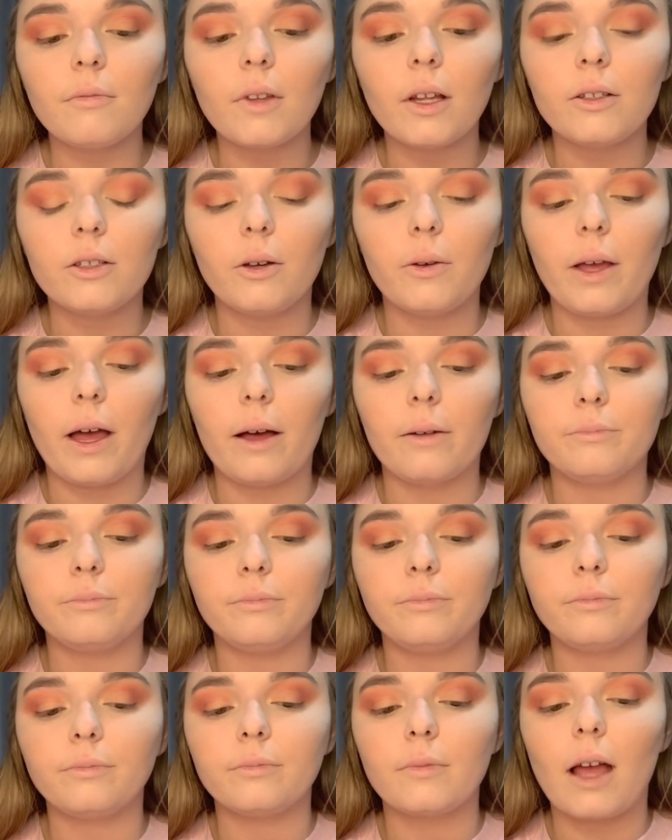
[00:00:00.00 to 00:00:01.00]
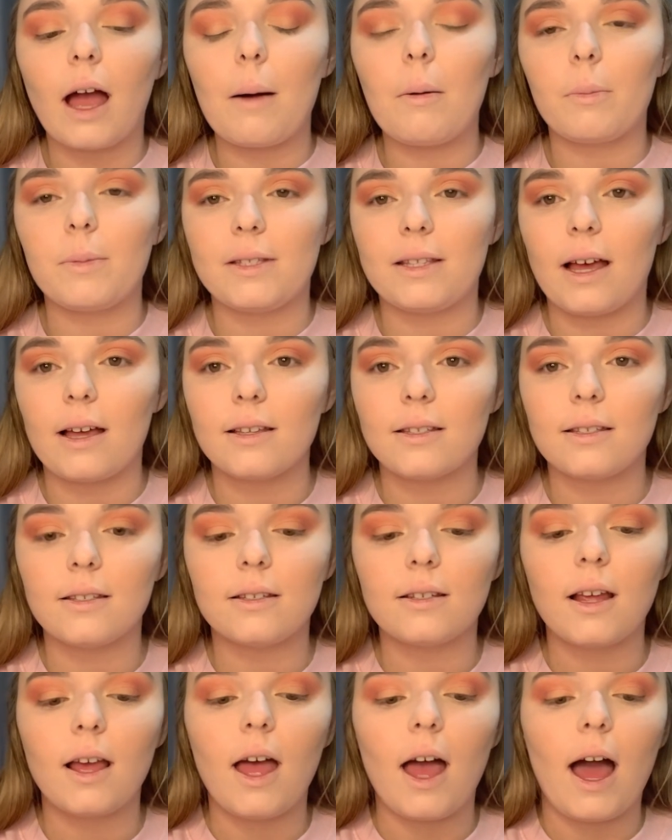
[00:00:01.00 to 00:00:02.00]
So yeah. I'm
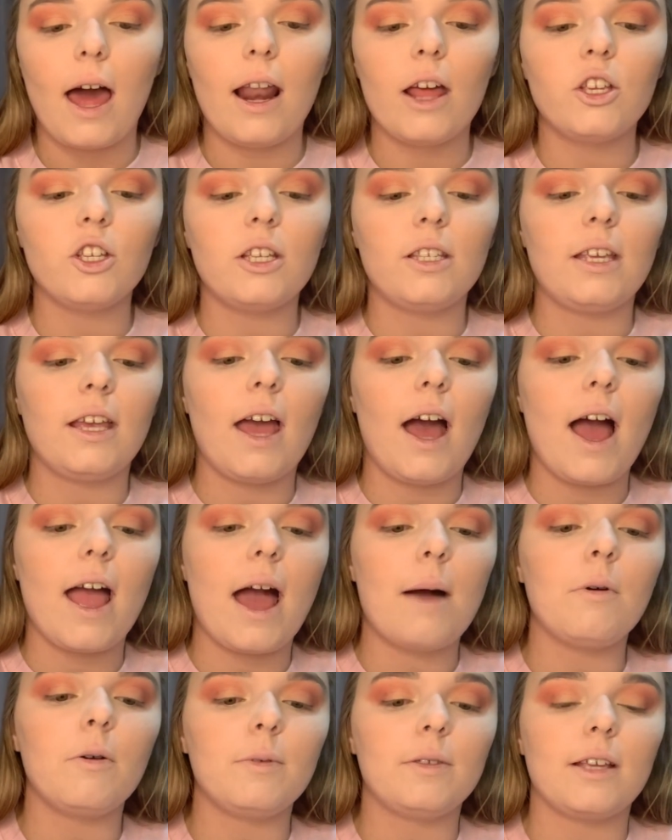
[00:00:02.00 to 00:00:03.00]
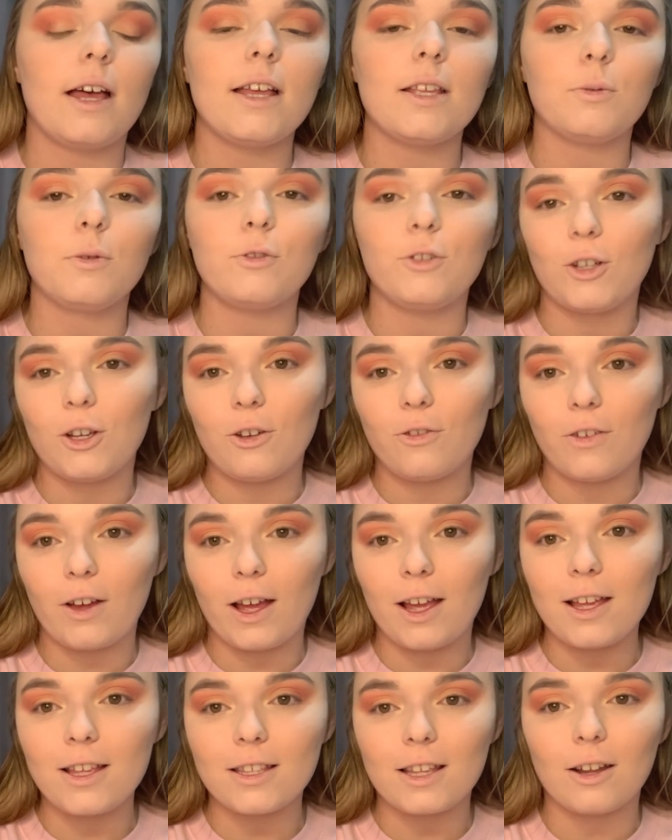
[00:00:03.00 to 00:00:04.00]
obsessed. And as you see, I am obsessed with Too
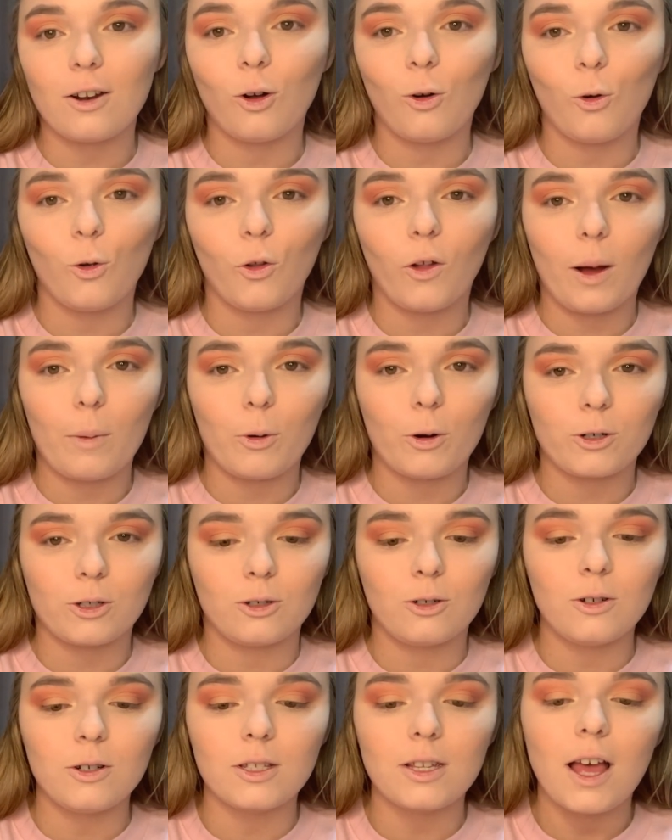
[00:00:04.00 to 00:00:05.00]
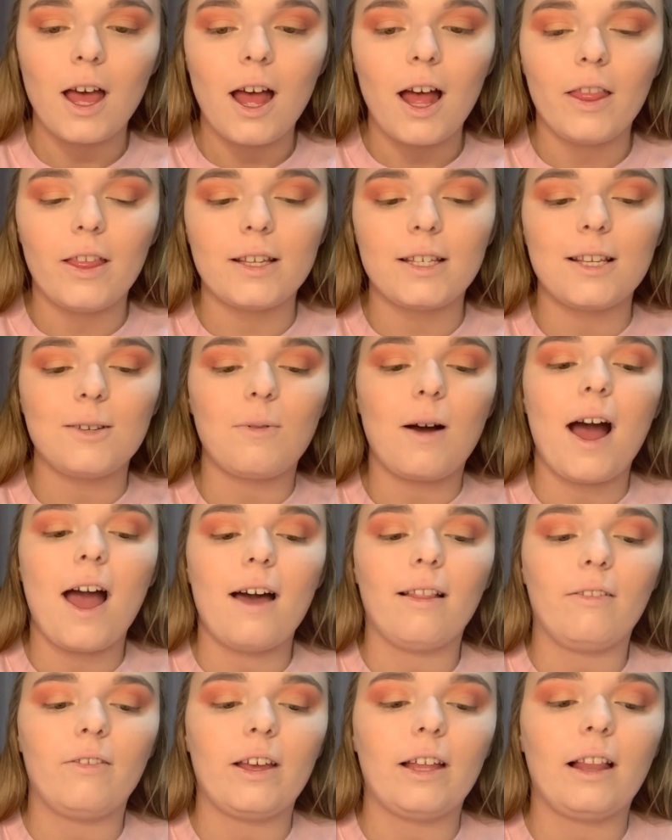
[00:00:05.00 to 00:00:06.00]
Faced and all their products. This is why
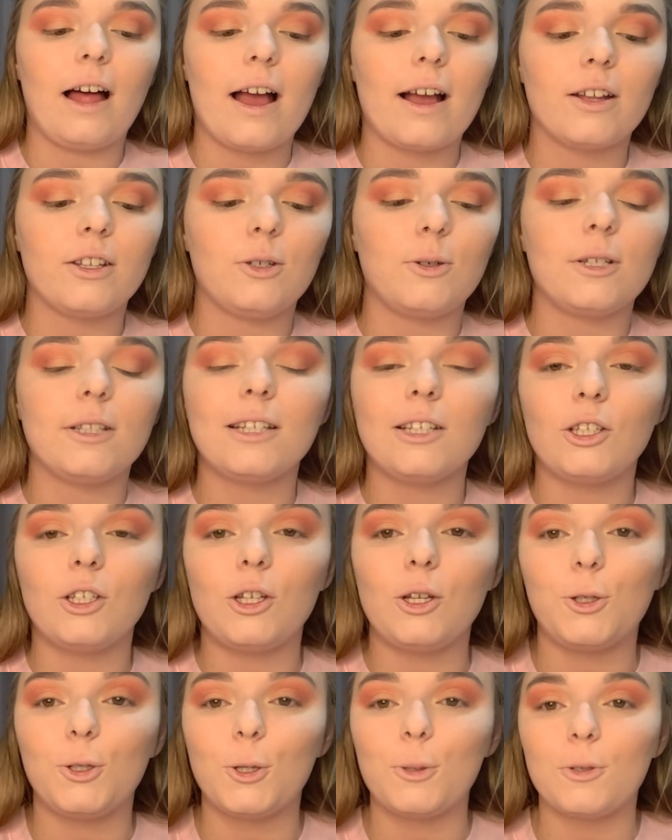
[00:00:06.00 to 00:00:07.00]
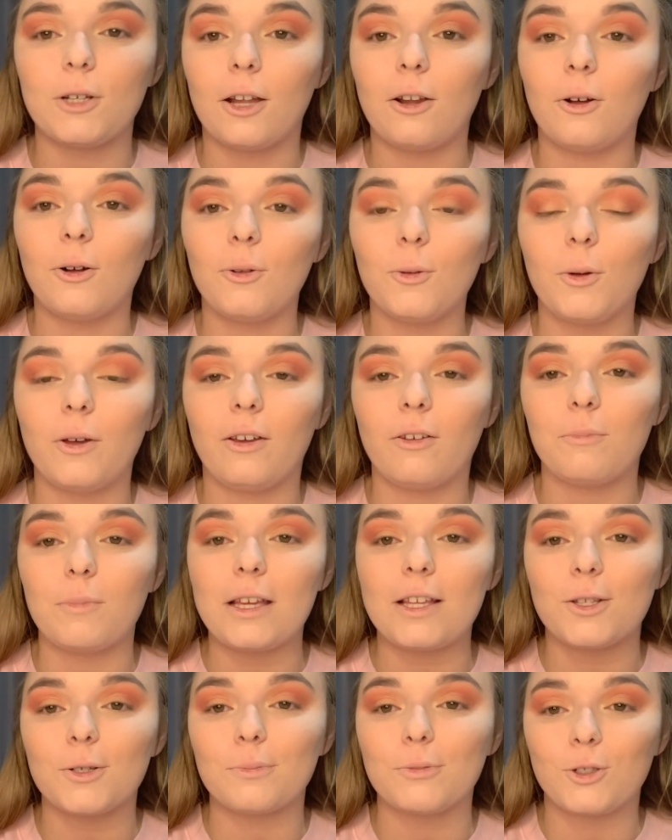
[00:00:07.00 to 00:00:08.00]
I feel like doing this YouTube channel would give
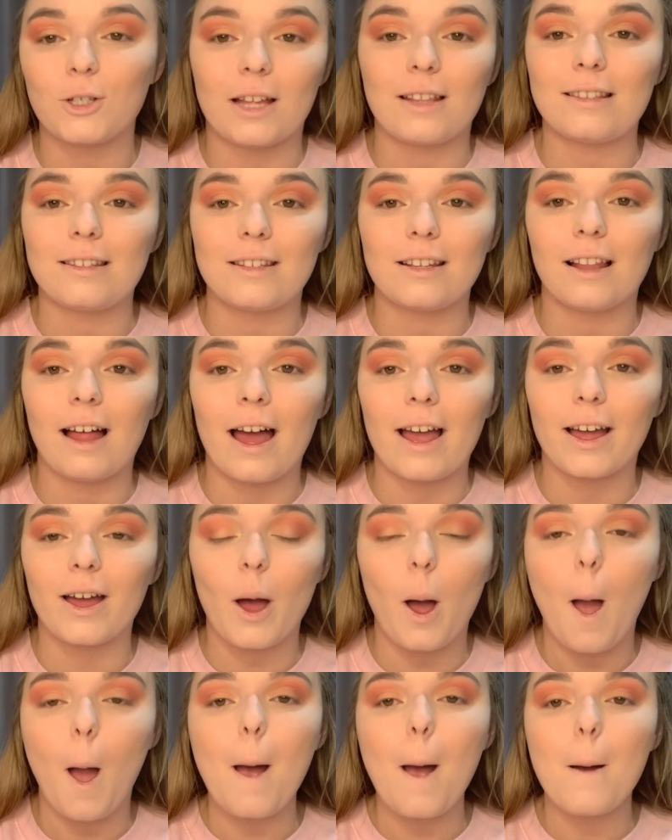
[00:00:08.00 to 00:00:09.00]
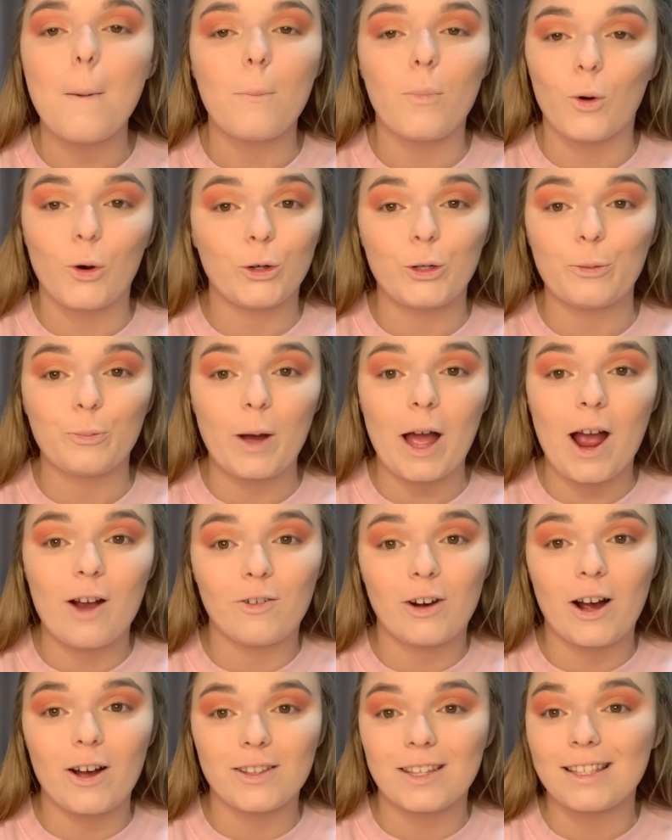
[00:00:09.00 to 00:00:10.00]
me some chance to like broaden my
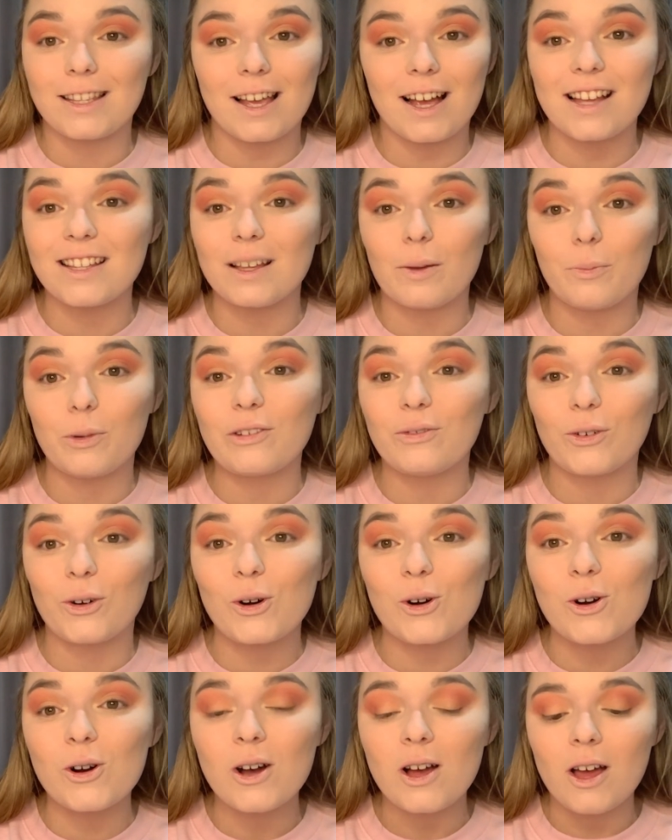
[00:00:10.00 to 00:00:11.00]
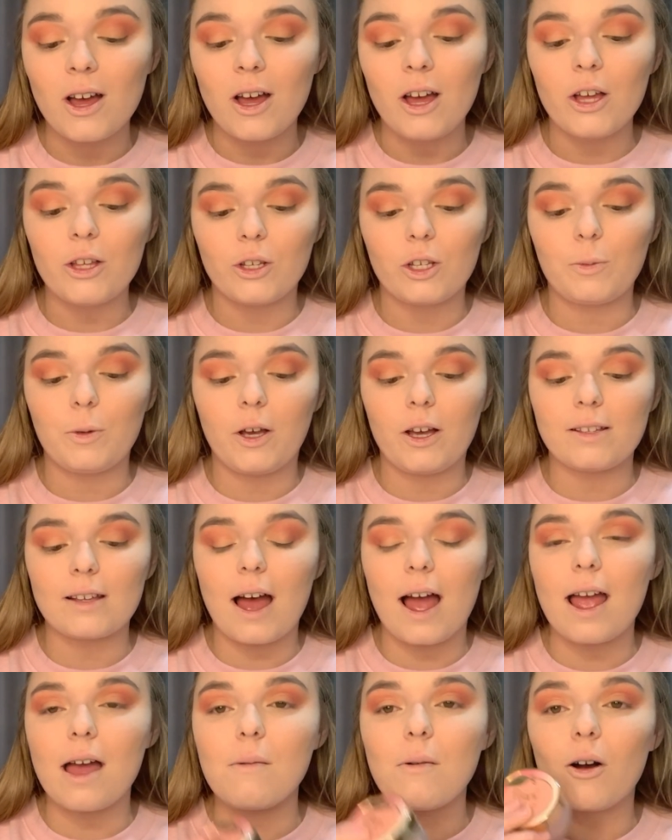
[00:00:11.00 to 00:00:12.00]
horizons, like I said before. Just because
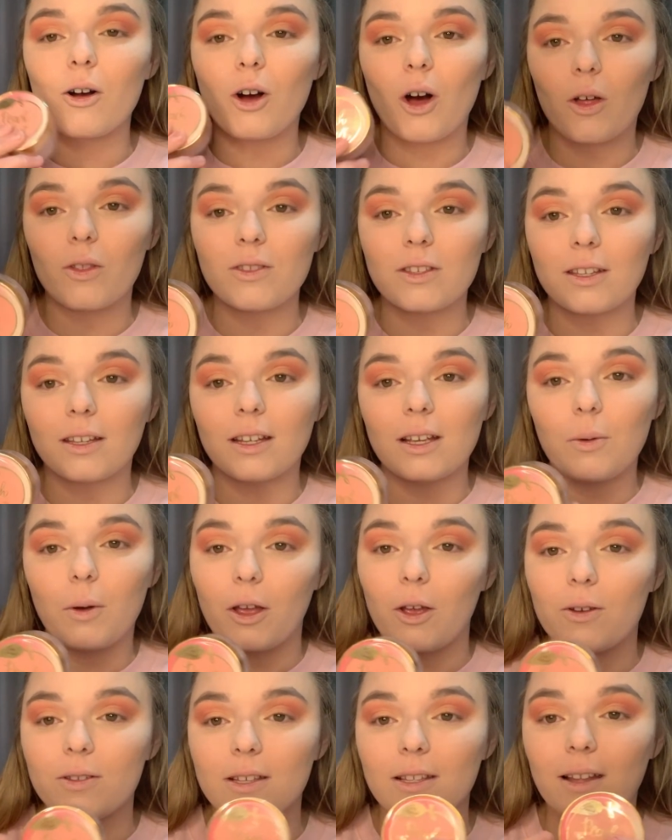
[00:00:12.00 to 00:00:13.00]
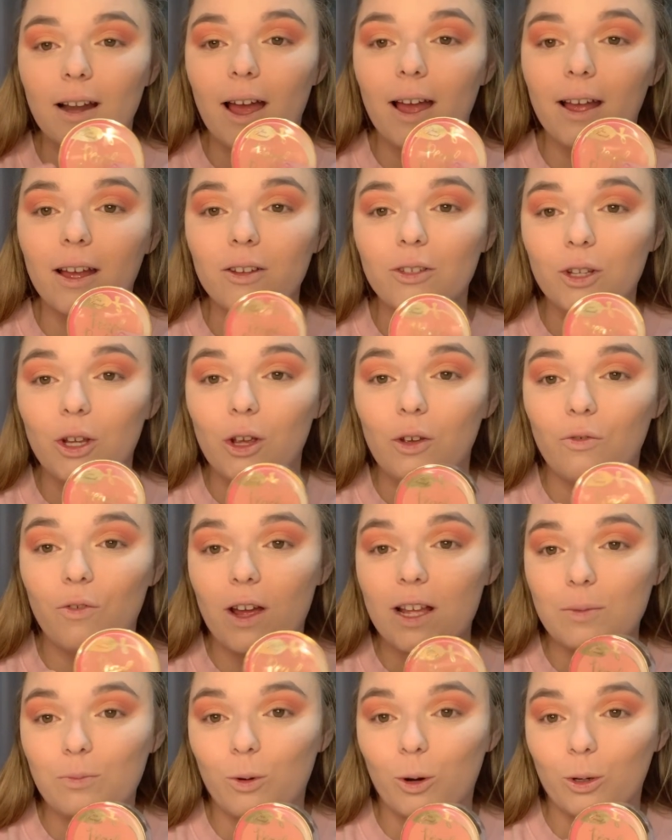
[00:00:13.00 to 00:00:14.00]
I am constantly using like Too
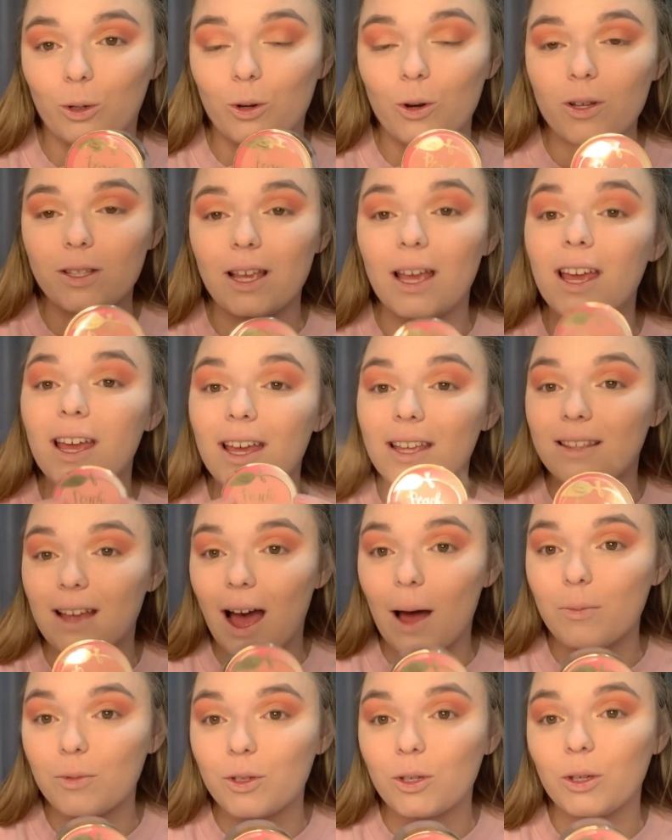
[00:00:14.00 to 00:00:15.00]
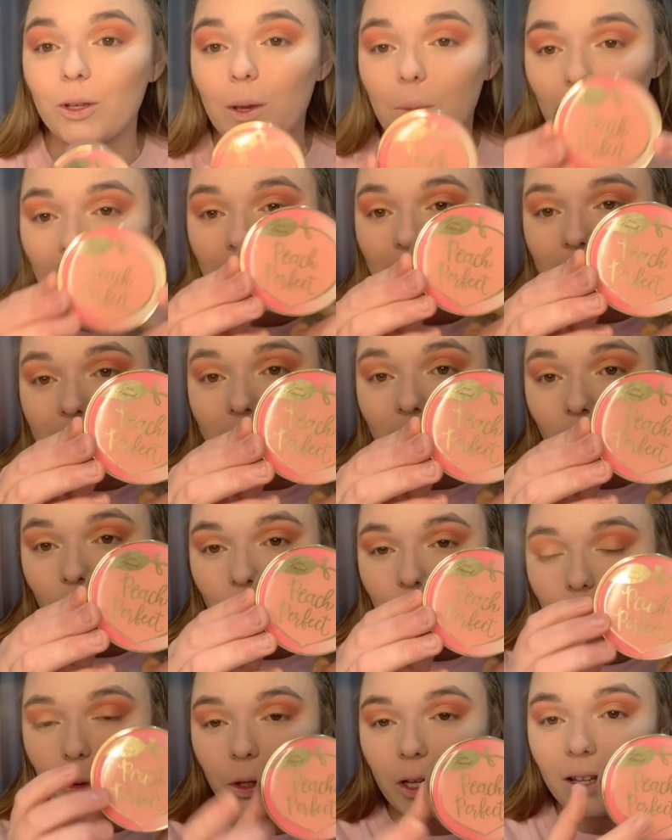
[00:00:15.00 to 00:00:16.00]
Faced products. It is absolutely amazing and
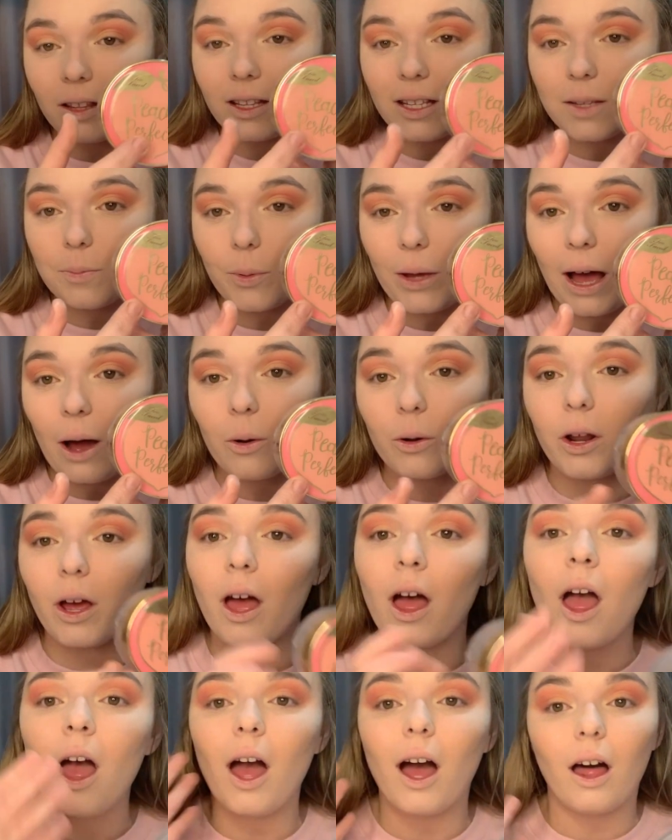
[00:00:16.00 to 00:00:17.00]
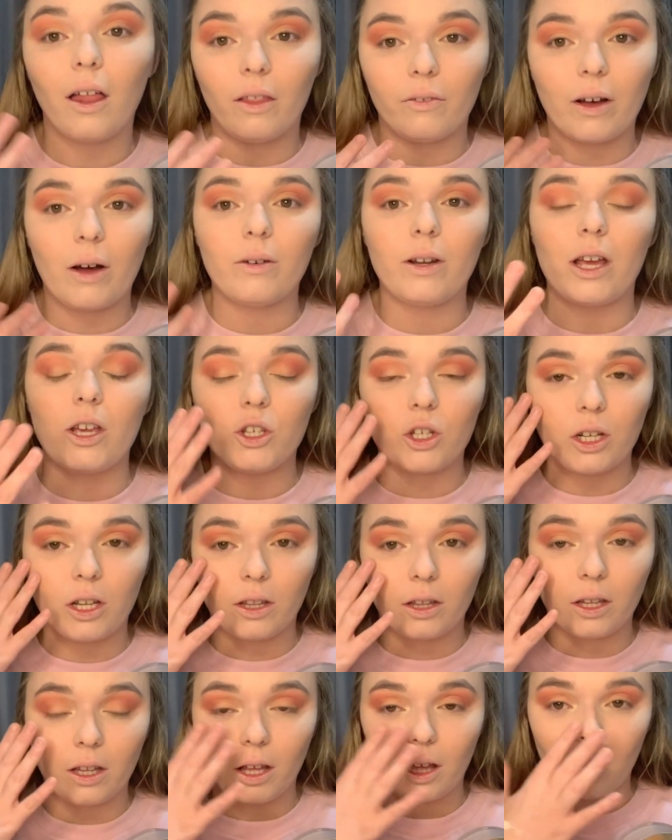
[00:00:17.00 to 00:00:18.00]
stunning, this powder and the foundation
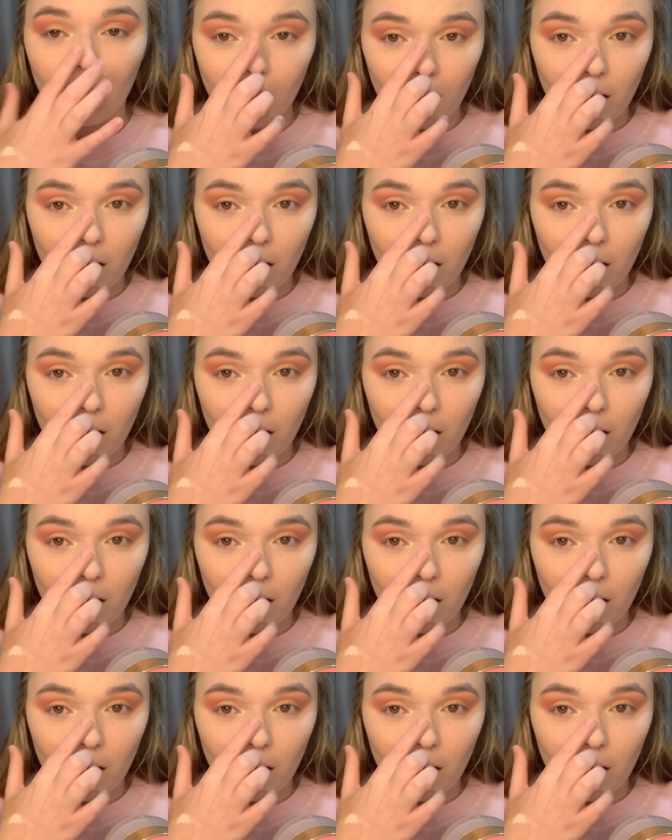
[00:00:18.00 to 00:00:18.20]
and the